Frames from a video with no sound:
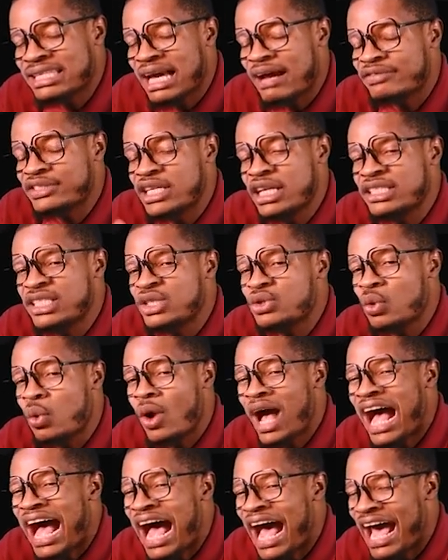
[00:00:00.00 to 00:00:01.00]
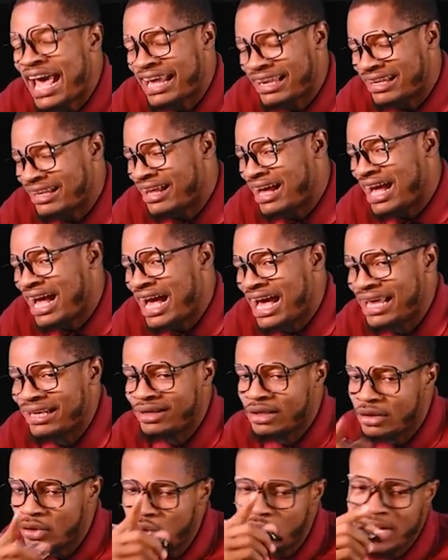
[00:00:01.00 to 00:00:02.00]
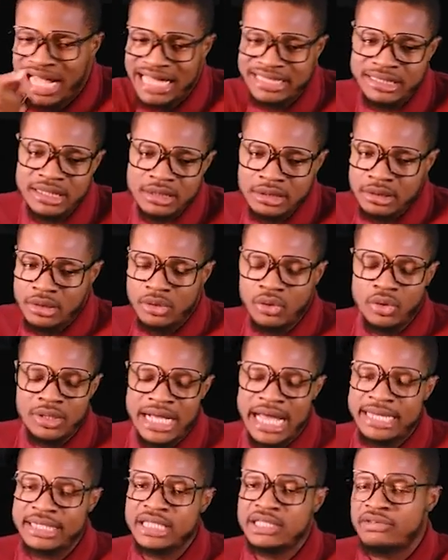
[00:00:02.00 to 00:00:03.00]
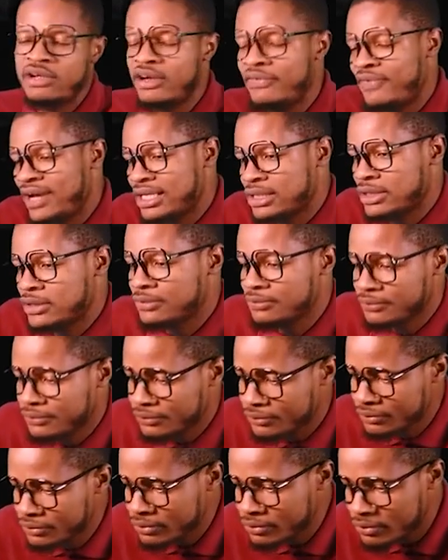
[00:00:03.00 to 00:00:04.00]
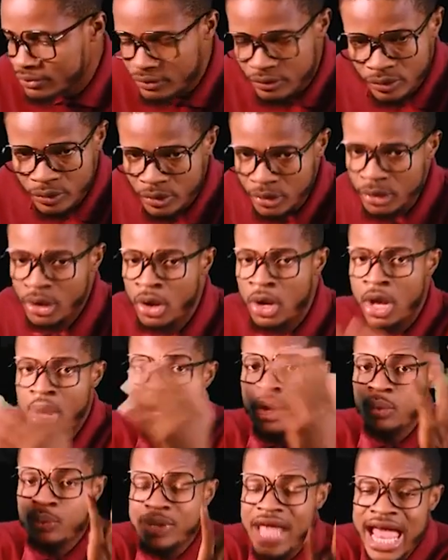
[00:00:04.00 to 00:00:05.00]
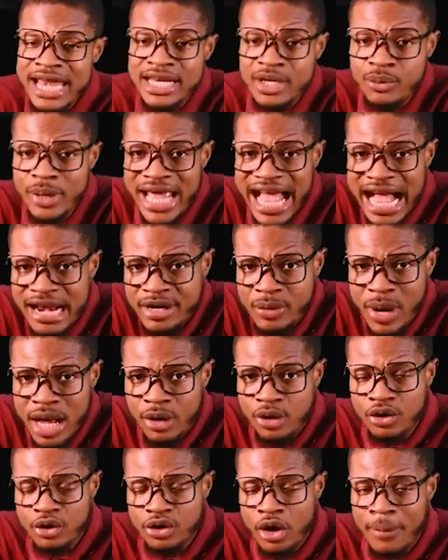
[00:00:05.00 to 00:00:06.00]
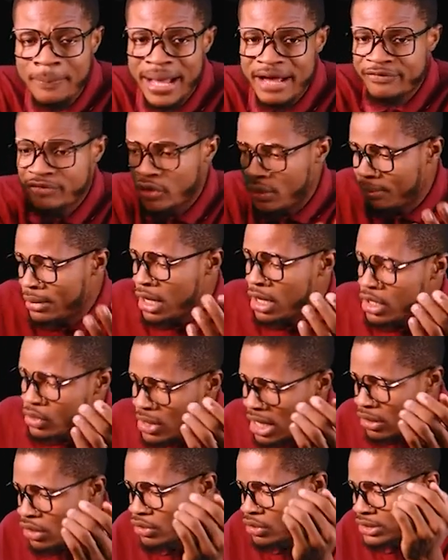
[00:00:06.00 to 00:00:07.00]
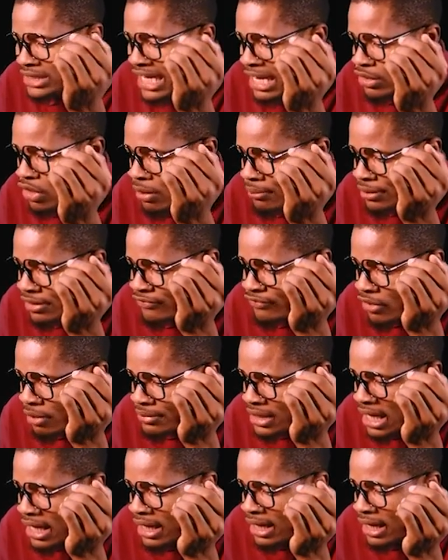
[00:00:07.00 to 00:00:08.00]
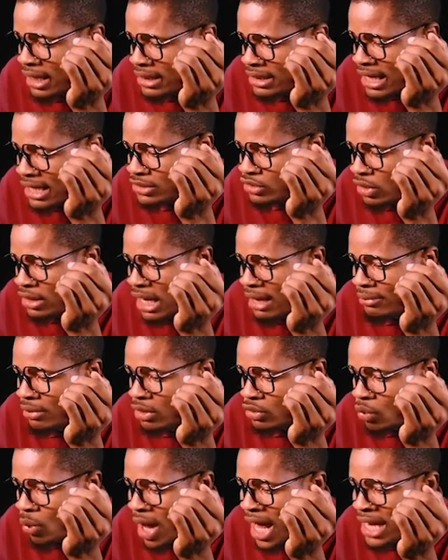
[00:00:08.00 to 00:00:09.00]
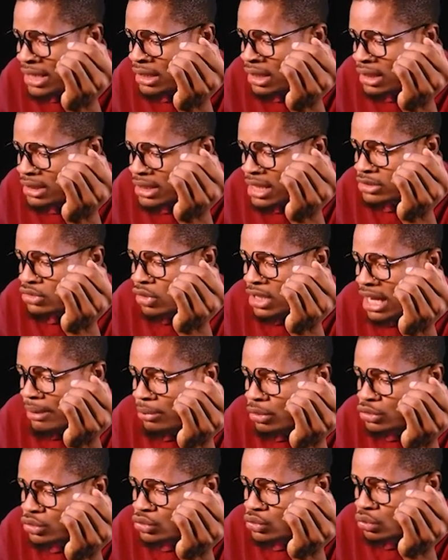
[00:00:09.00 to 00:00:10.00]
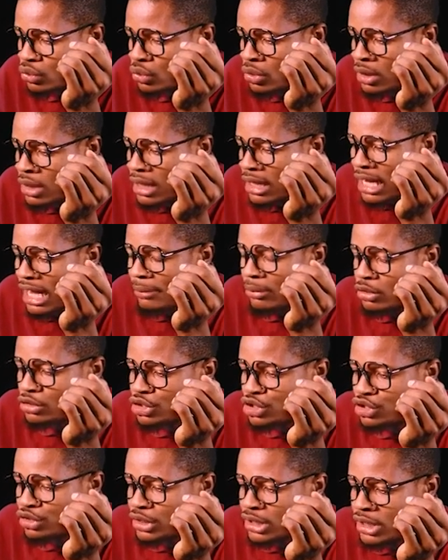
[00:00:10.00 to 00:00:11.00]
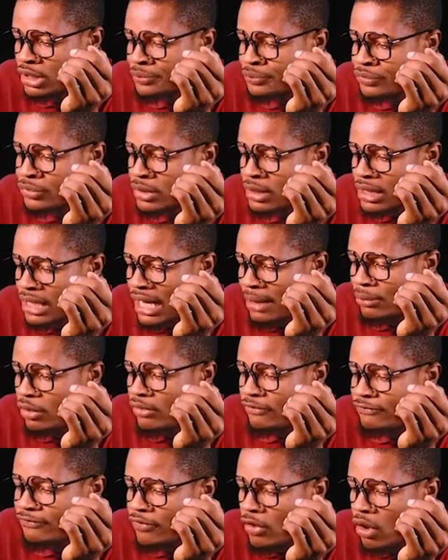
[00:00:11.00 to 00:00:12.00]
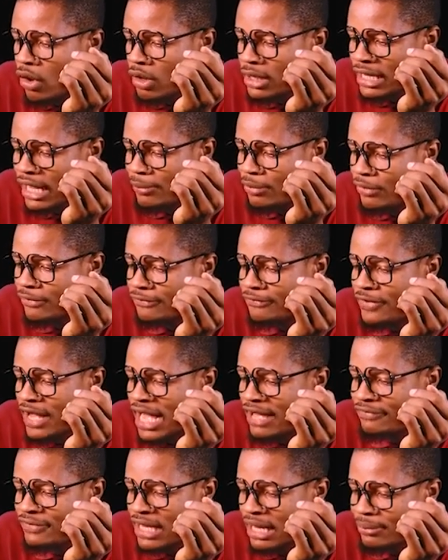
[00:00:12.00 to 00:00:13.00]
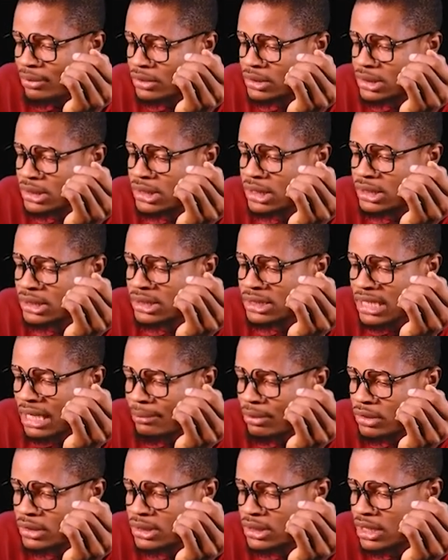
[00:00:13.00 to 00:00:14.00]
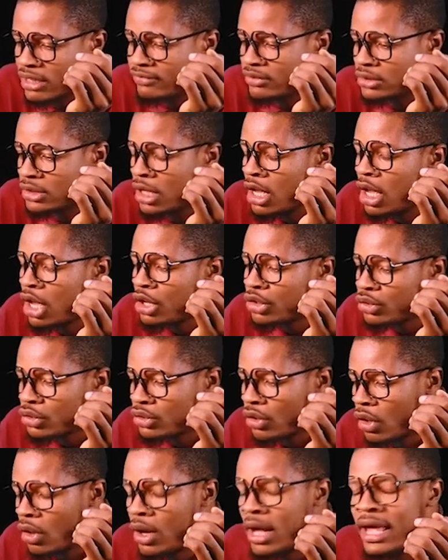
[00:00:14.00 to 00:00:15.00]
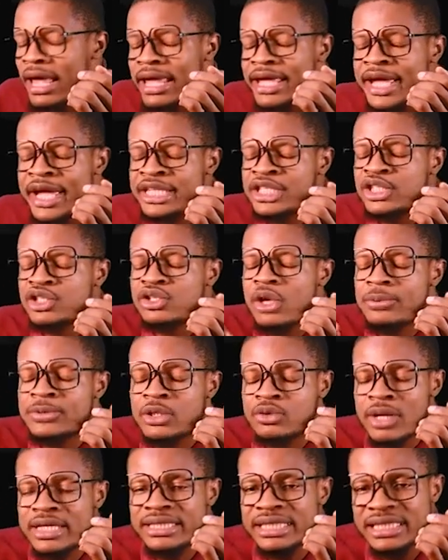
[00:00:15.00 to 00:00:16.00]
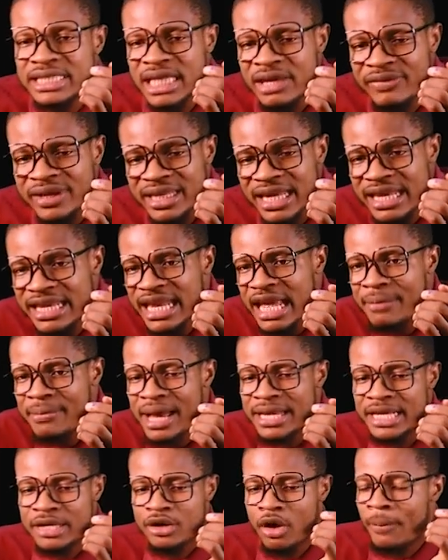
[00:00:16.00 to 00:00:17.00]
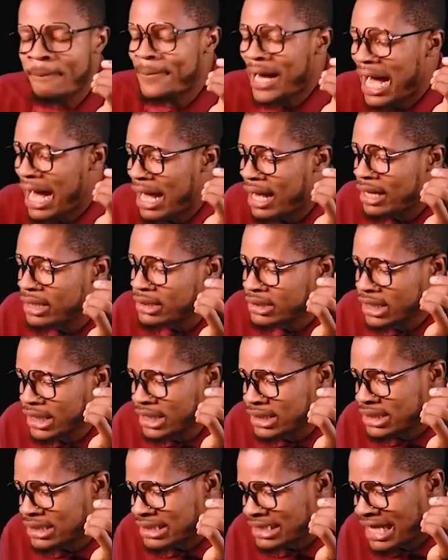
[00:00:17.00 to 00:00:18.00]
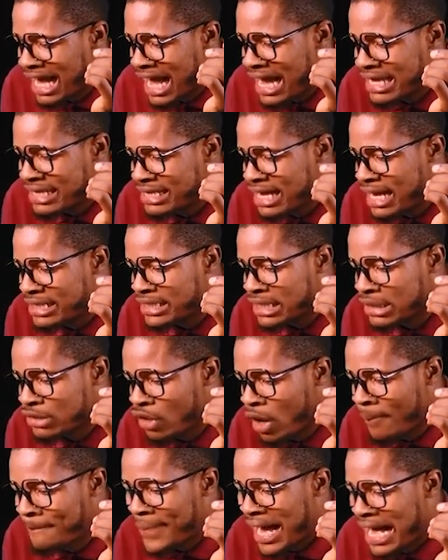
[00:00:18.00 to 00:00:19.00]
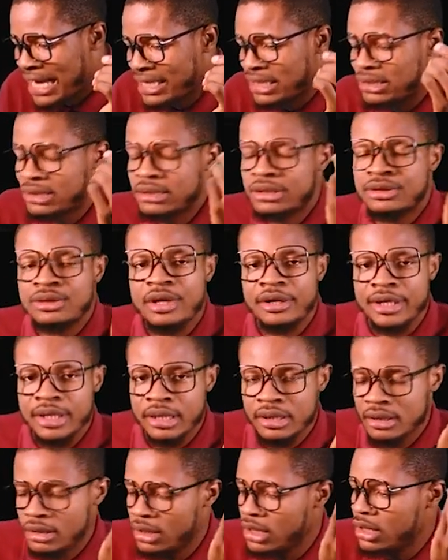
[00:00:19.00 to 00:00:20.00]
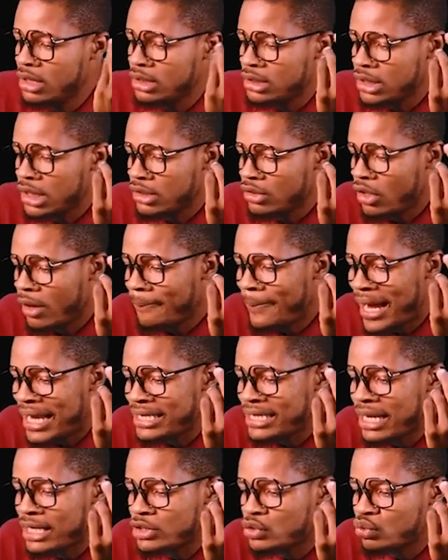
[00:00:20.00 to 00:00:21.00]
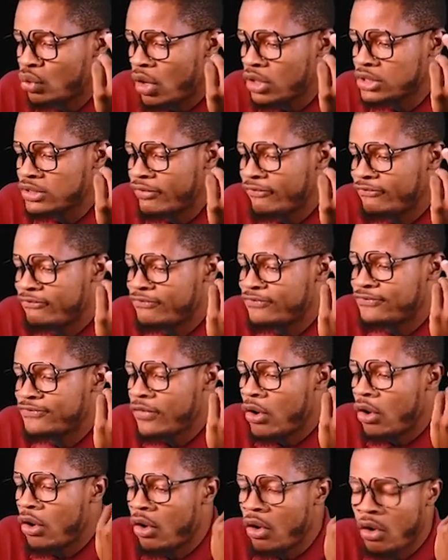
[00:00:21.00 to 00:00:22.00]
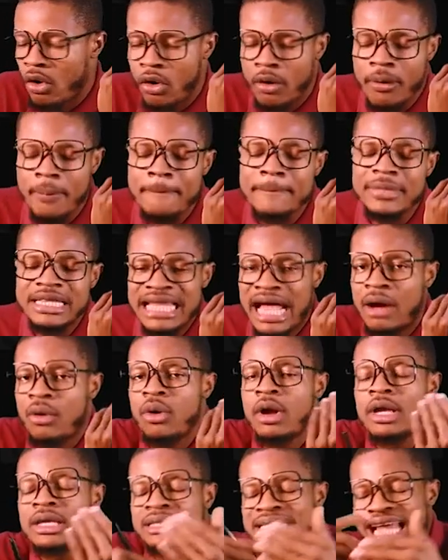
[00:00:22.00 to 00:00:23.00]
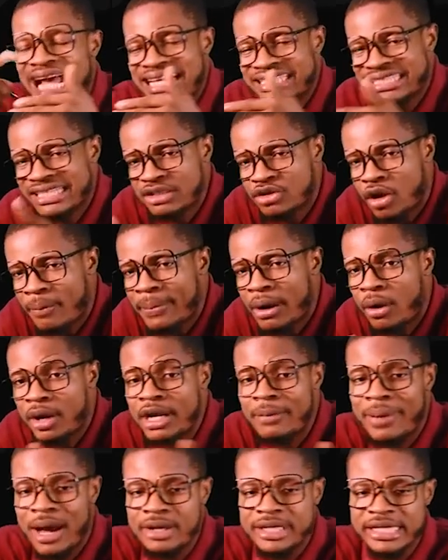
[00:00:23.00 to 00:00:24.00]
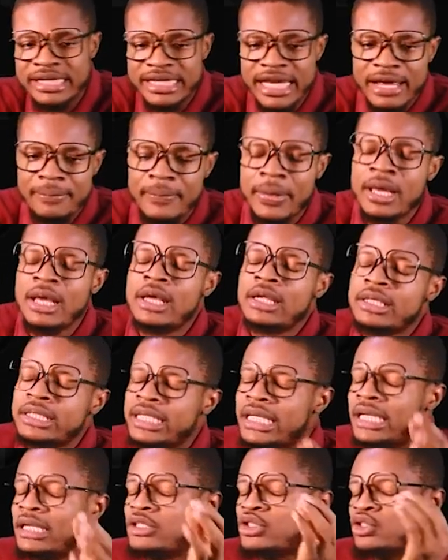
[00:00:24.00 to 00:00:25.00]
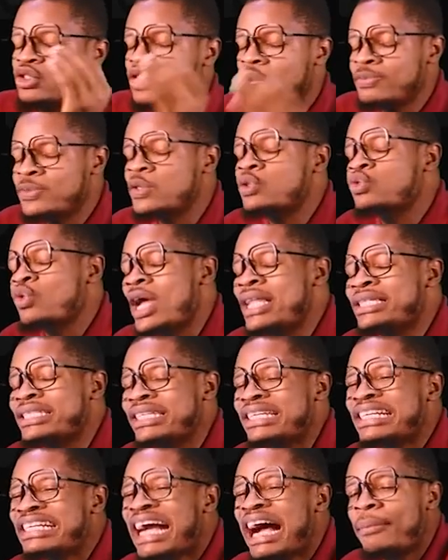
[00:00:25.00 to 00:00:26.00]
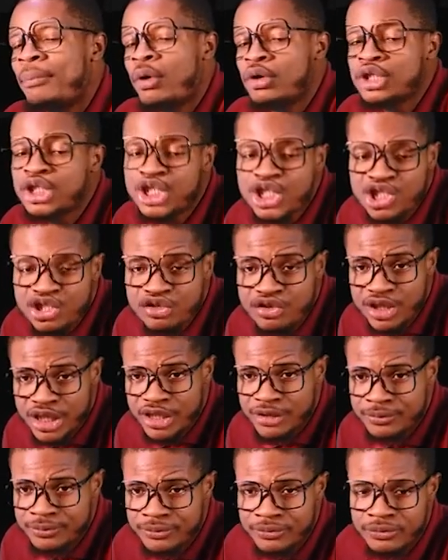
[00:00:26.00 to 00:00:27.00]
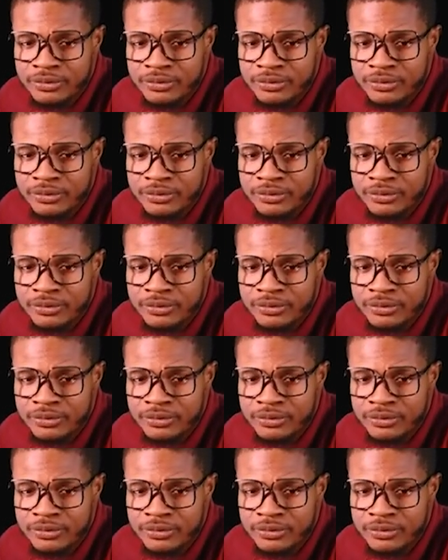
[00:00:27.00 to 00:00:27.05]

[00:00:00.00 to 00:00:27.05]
they have changed it to "-ile". Look at it. Look at this very fast. Where did we agree we are going to number from? You are going to start numbering from here. Here's your carbon 1, here's your carbon 2, carbon 3, carbon 4, carbon 5, carbon 6, carbon 7. You know, each substituent is given a name and a number. This guy here, the number is 3. The number here is what? 4. Now, that's the number. What about the name? The substituent in carbon 3,